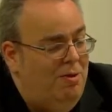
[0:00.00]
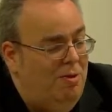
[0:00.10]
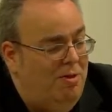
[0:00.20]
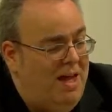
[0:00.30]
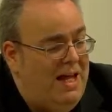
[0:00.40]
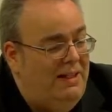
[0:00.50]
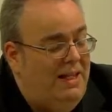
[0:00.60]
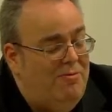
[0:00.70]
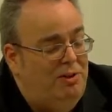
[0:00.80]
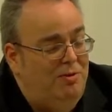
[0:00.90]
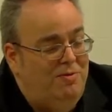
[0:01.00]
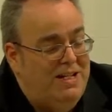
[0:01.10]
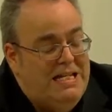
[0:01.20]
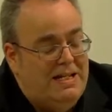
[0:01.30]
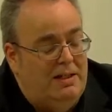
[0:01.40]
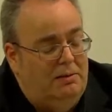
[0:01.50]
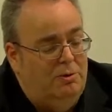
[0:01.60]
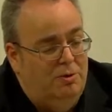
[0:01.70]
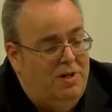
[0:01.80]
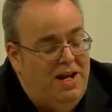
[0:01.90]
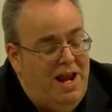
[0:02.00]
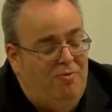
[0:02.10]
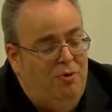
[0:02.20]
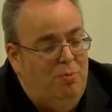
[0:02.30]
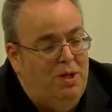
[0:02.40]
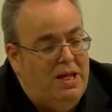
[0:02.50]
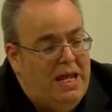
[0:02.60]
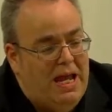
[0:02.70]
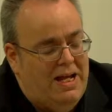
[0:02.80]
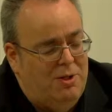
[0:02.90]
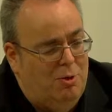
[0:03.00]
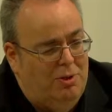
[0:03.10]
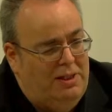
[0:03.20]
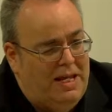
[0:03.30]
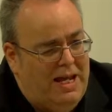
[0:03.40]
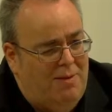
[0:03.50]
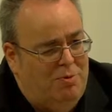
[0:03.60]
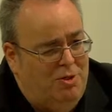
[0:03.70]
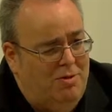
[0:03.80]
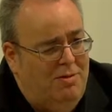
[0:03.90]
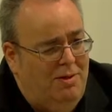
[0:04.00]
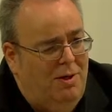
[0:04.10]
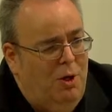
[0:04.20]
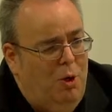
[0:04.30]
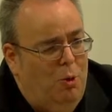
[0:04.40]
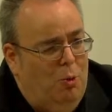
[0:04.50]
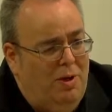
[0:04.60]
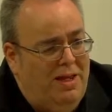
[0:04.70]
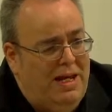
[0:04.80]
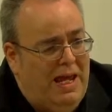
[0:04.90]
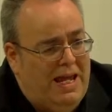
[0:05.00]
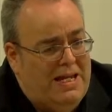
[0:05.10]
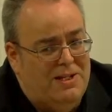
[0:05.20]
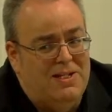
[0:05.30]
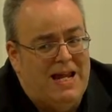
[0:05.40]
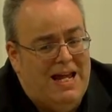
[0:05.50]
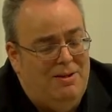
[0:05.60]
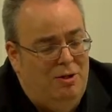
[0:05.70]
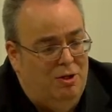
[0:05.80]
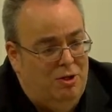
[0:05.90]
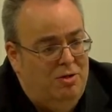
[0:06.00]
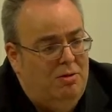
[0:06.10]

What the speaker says: That level of detail could never be adequately captured within a standard